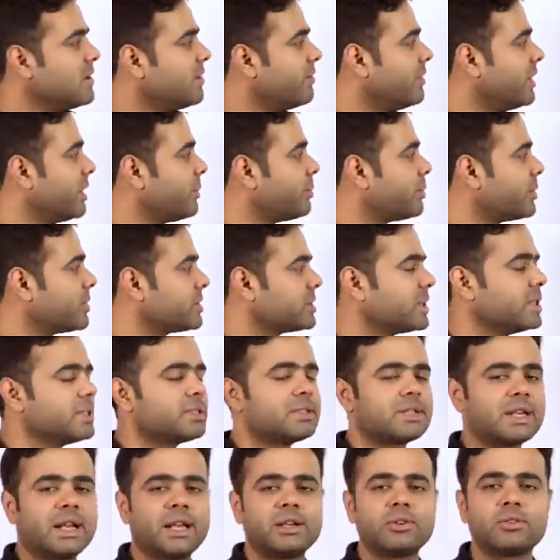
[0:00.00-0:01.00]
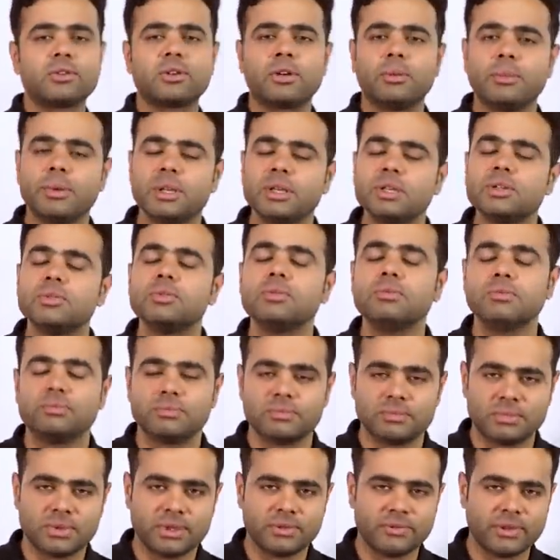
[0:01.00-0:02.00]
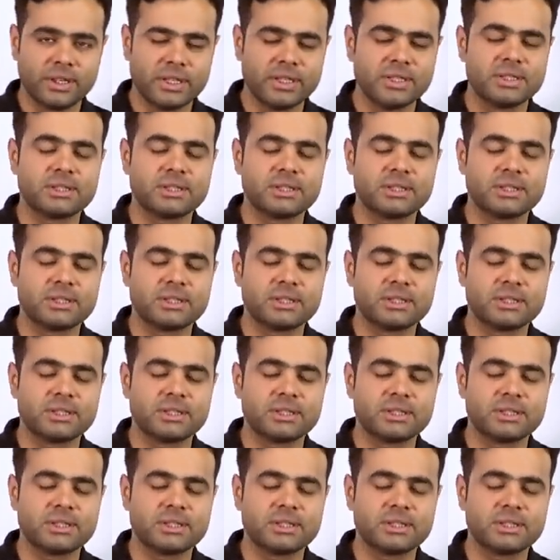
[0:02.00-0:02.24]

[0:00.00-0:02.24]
When a person is trying to commend you, when